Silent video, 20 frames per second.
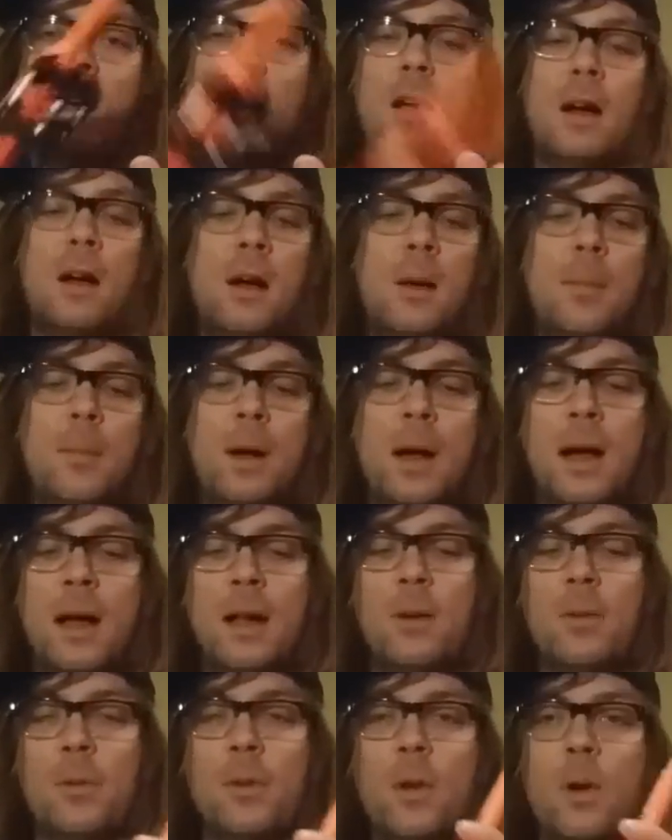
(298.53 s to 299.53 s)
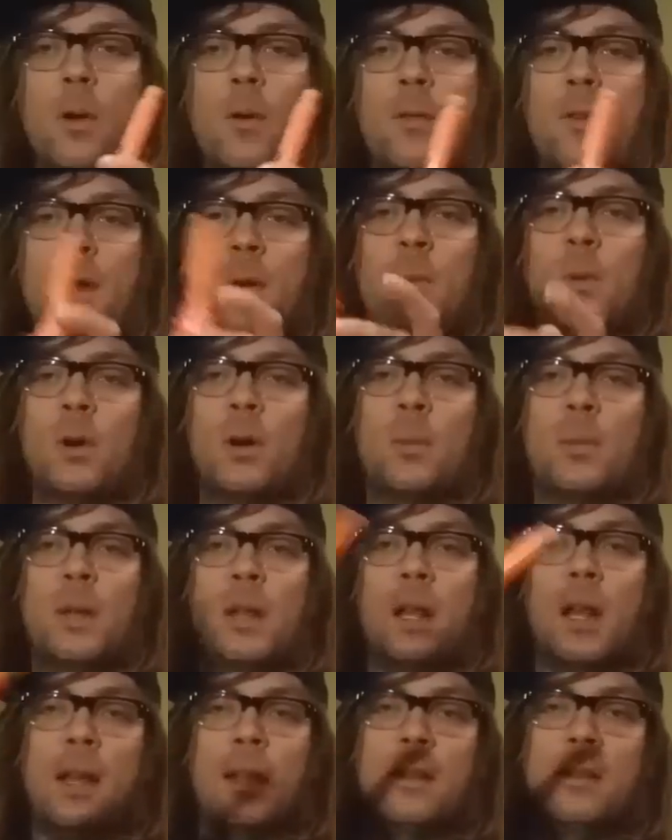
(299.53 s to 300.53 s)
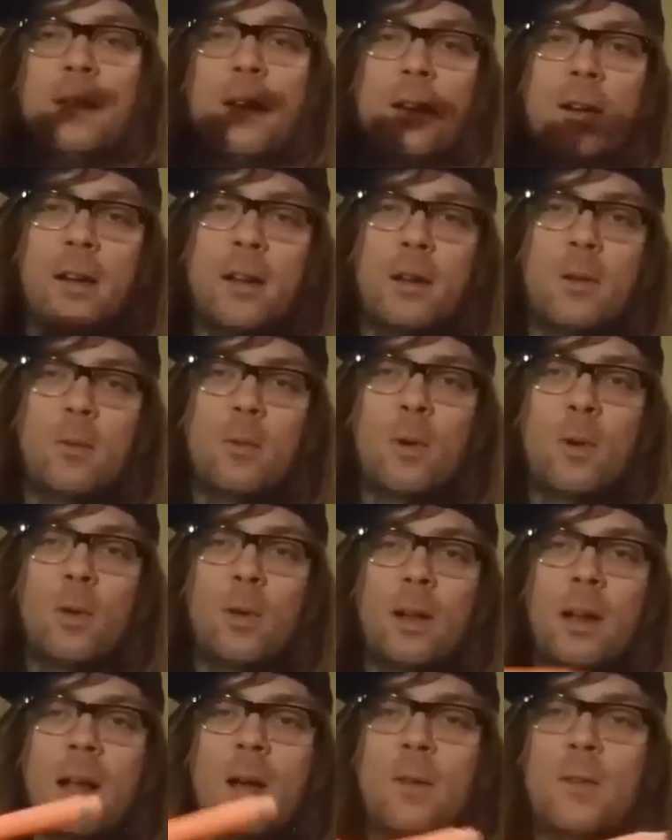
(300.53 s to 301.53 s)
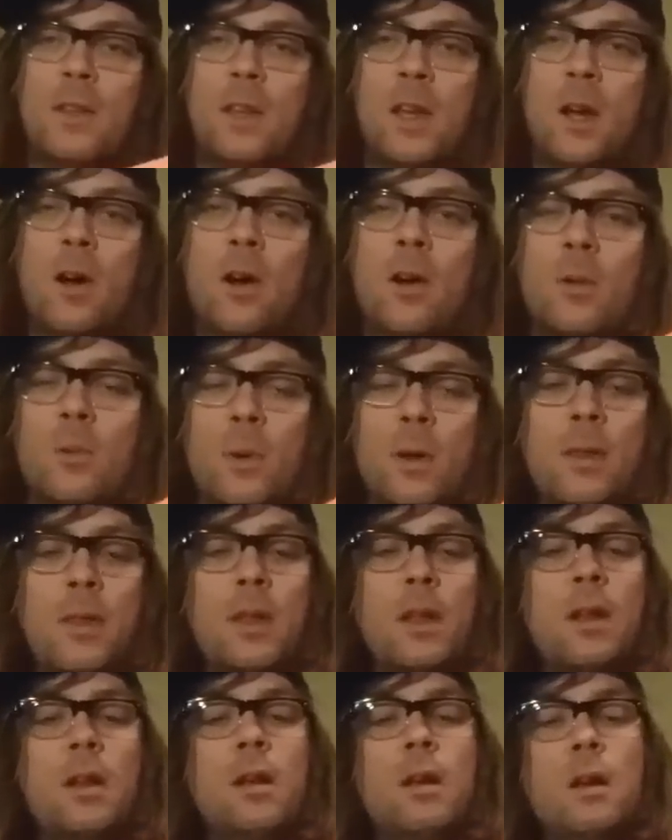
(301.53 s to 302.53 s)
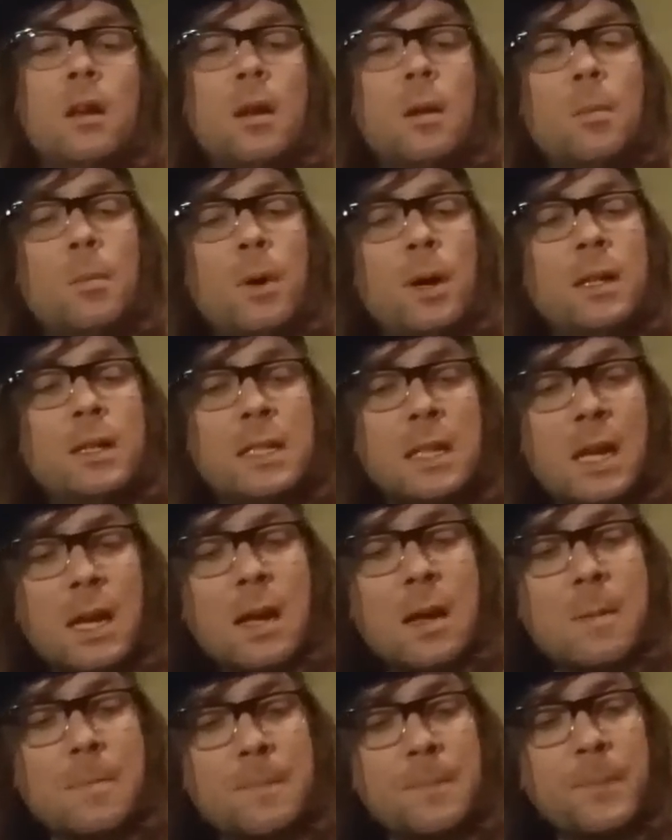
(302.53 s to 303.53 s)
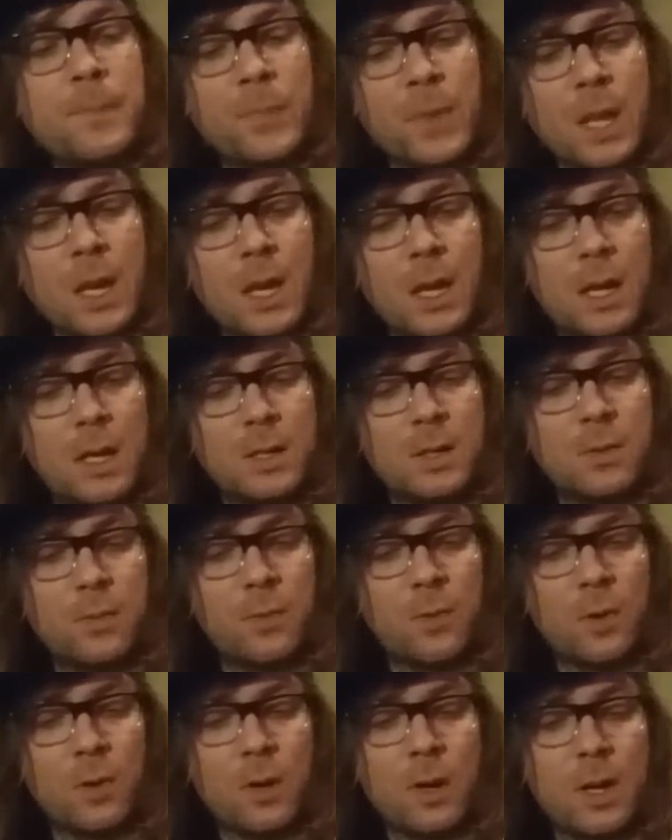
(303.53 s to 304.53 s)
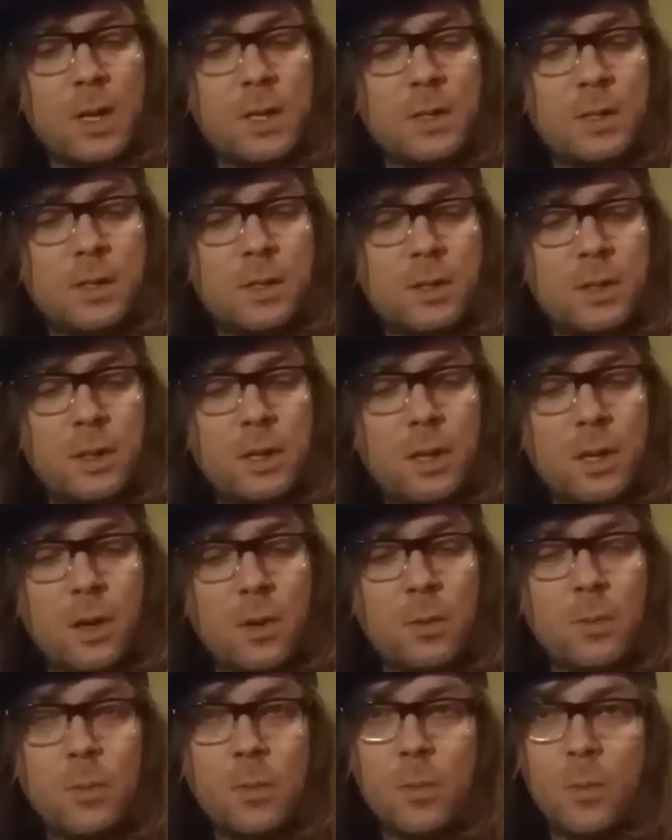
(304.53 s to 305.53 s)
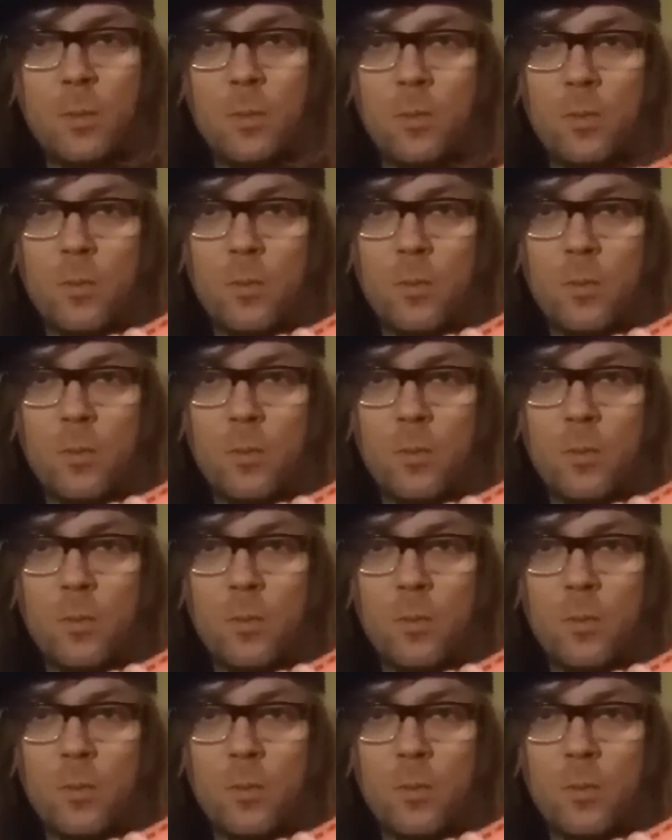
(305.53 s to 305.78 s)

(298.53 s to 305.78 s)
I don't know if I'd want to be like ducking and rolling out in the yard with it, but as far as, you know,